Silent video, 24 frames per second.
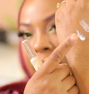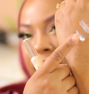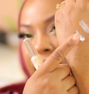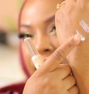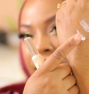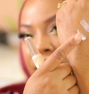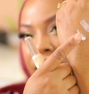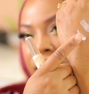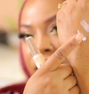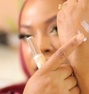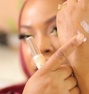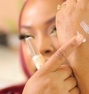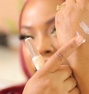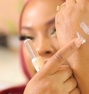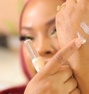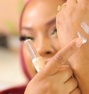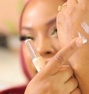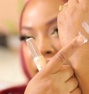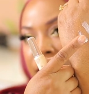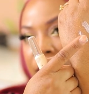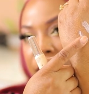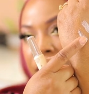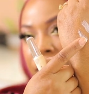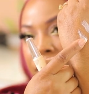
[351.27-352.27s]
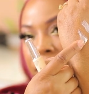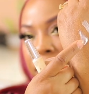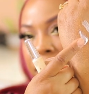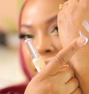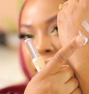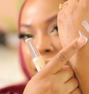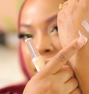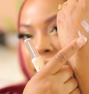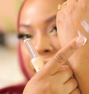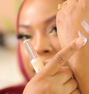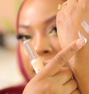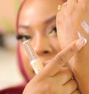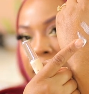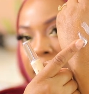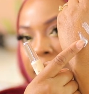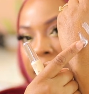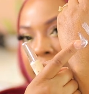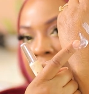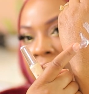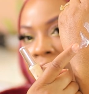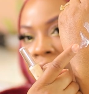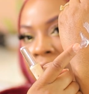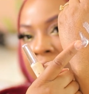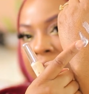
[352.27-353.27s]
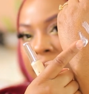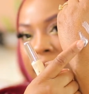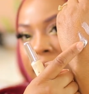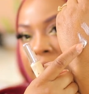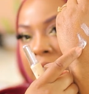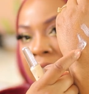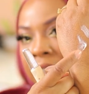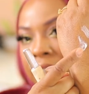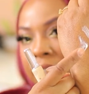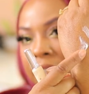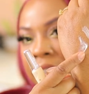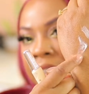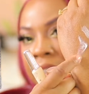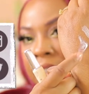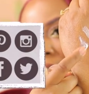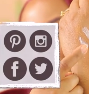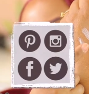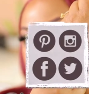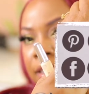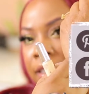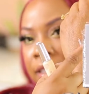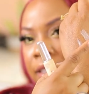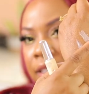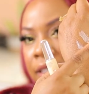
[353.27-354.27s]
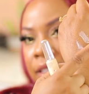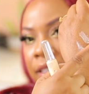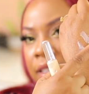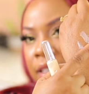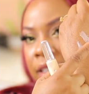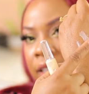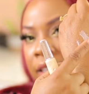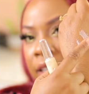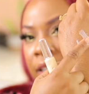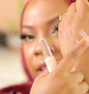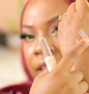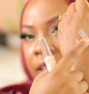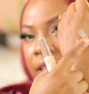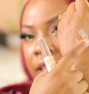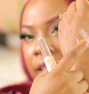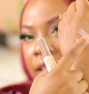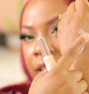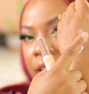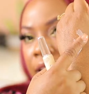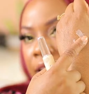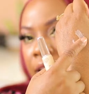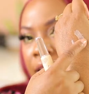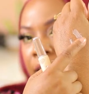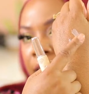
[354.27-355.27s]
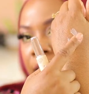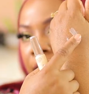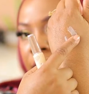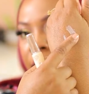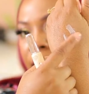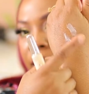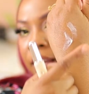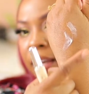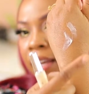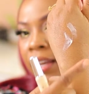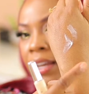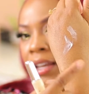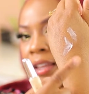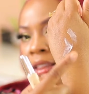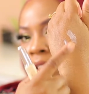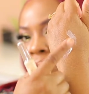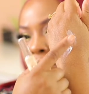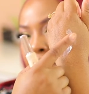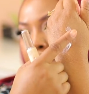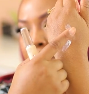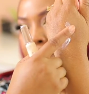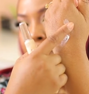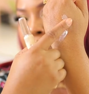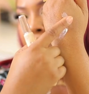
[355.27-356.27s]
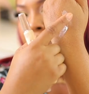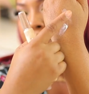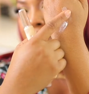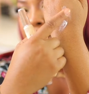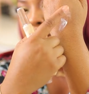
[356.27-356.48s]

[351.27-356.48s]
And as you can see, they're very kind of thick in consistency, and they're both